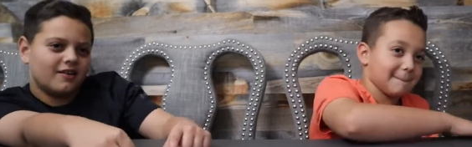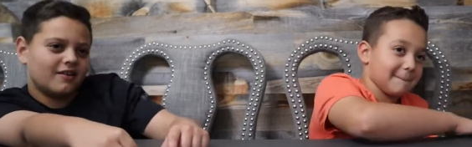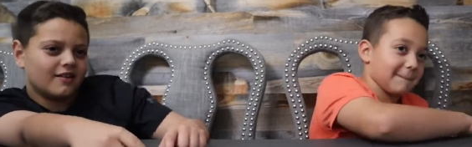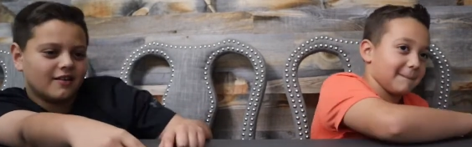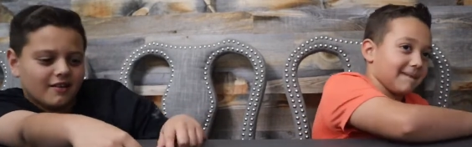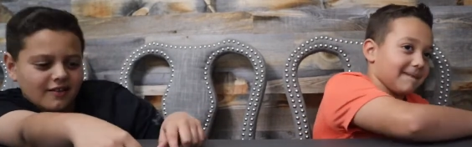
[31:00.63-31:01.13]

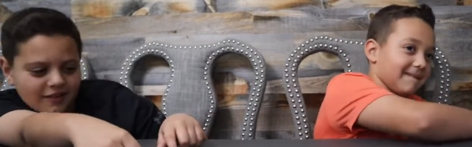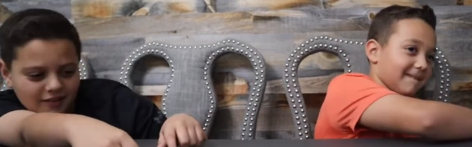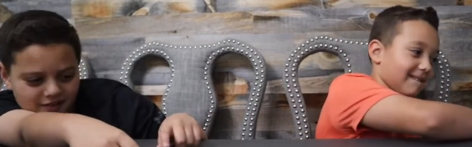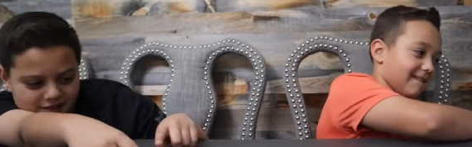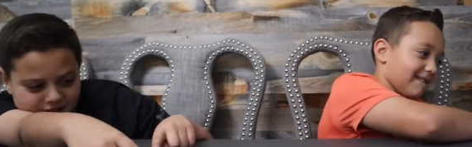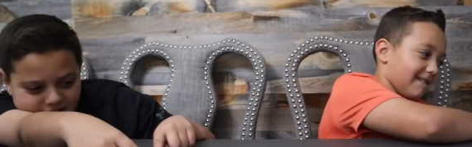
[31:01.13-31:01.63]

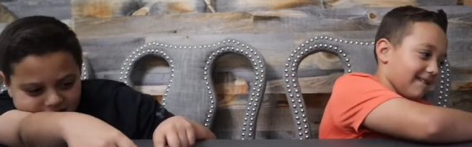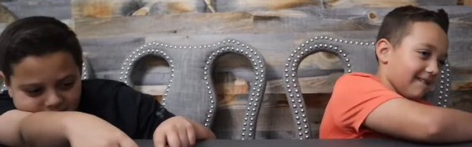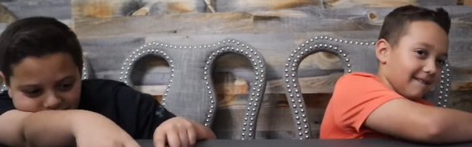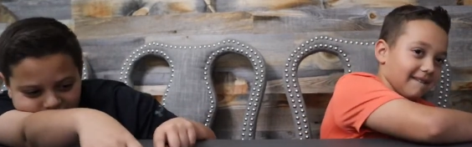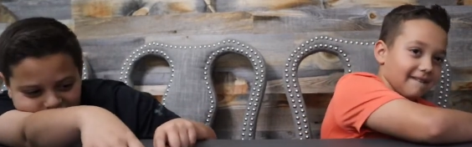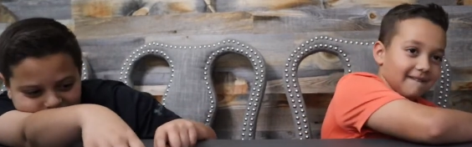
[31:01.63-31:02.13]

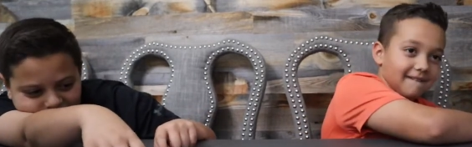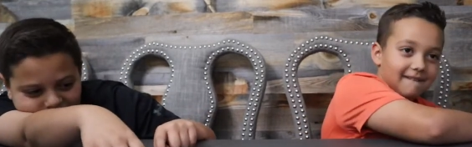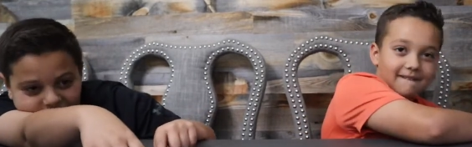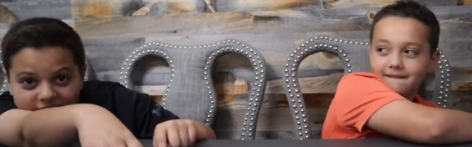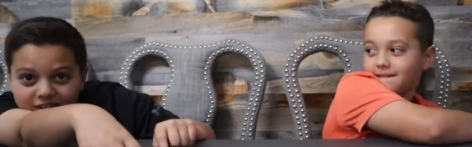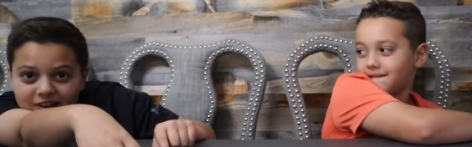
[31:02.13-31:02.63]

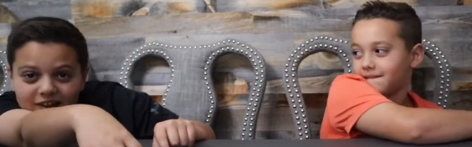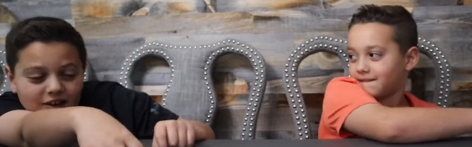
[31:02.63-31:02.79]
(silence)